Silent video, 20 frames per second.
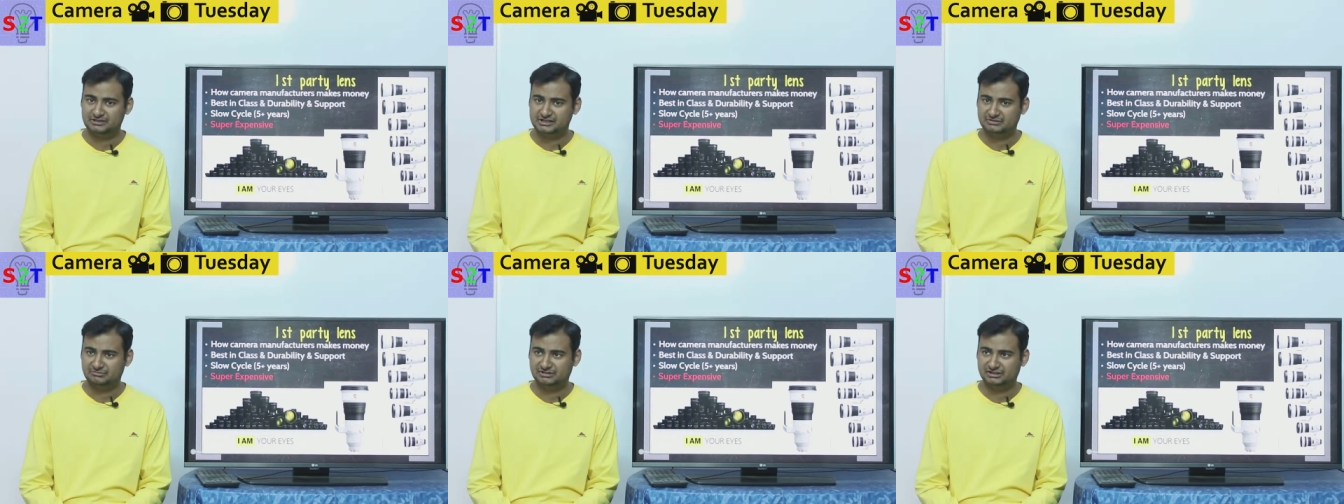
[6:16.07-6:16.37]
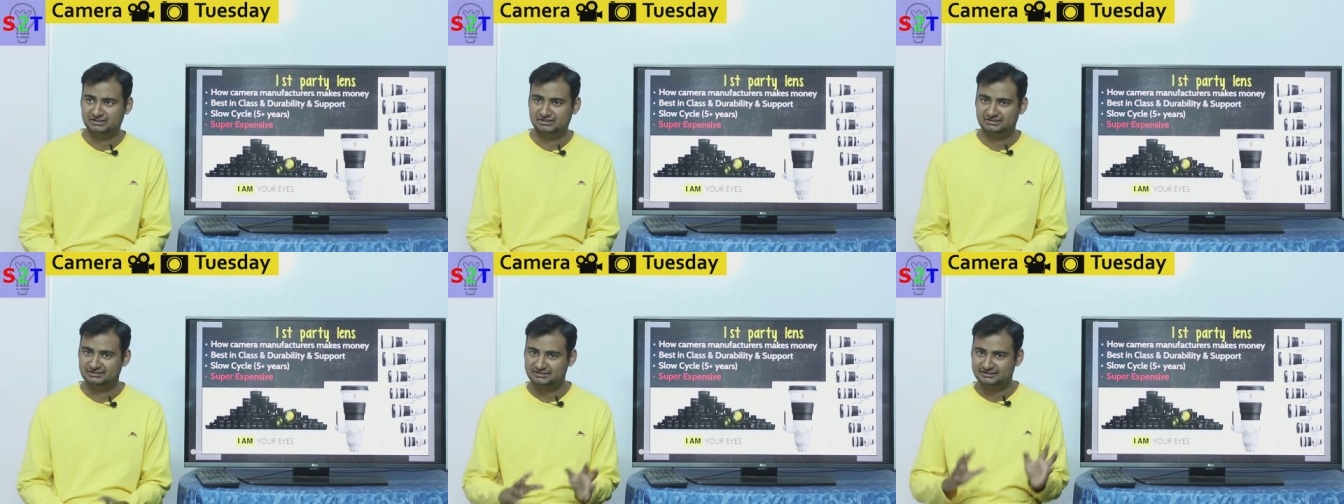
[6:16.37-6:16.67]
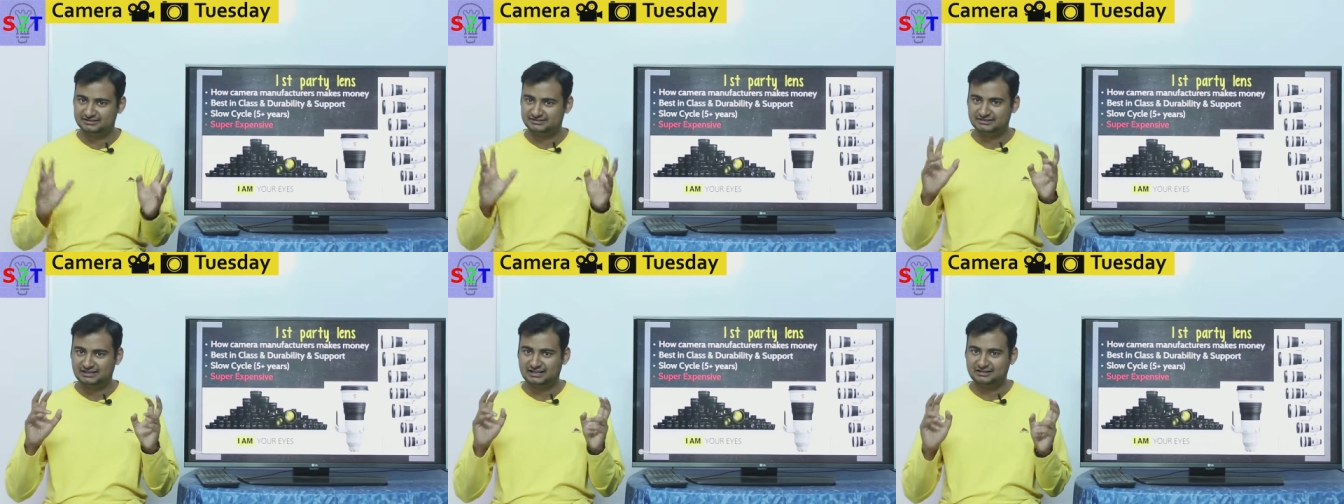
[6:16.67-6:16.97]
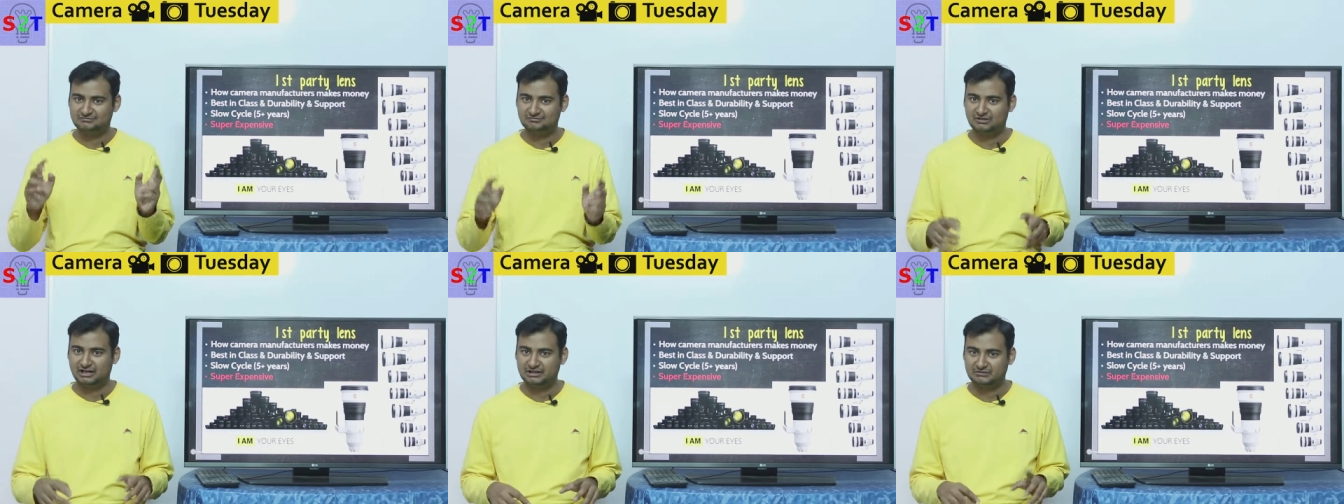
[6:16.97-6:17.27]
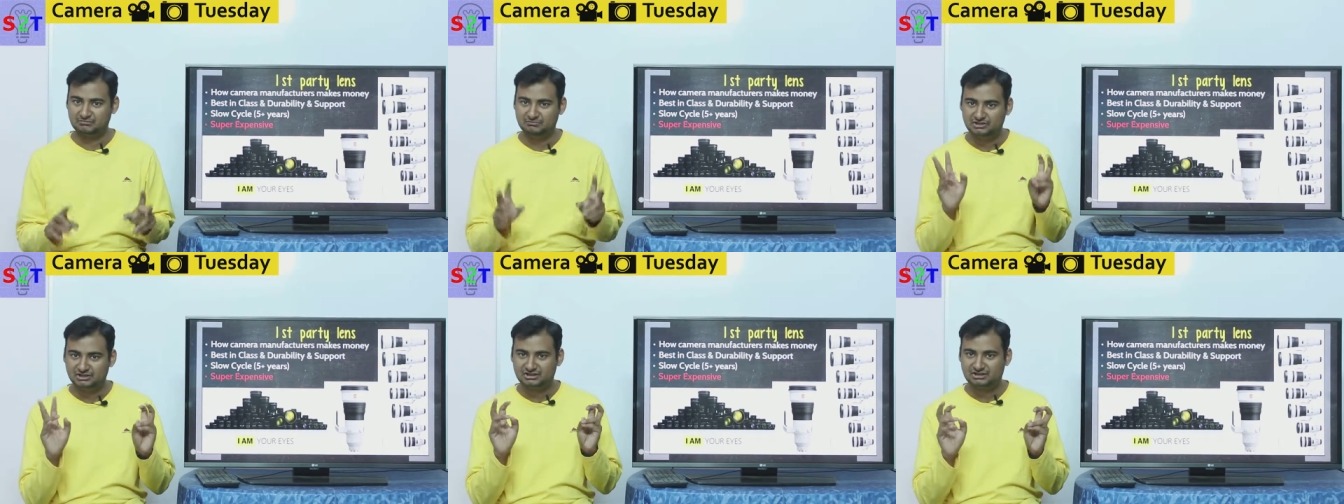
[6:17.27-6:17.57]
wait a minute isn't that
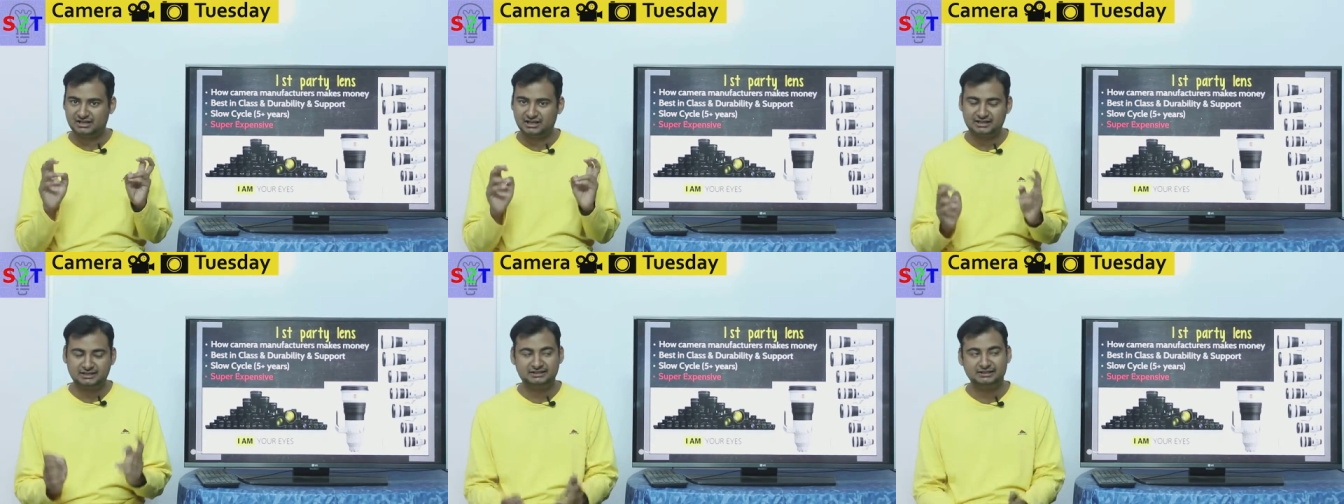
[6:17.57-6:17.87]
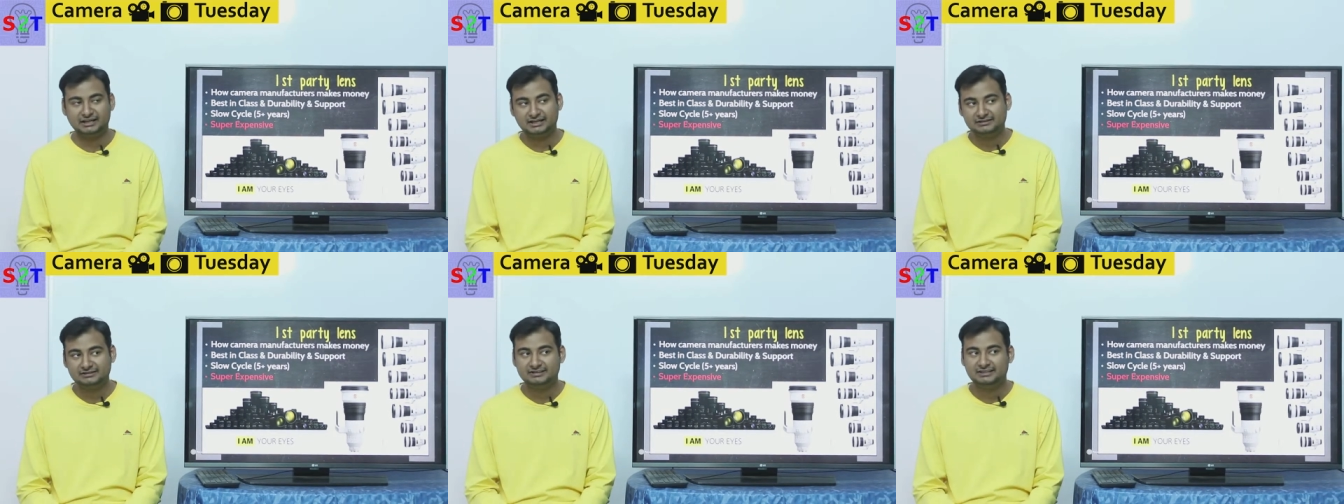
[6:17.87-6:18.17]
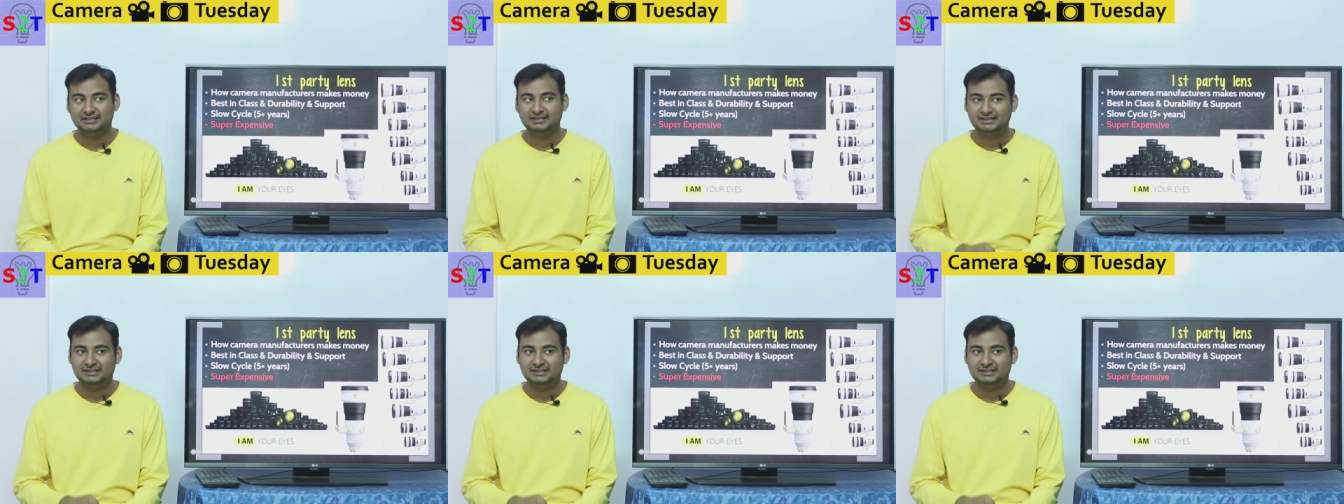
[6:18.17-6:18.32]
like built like a tank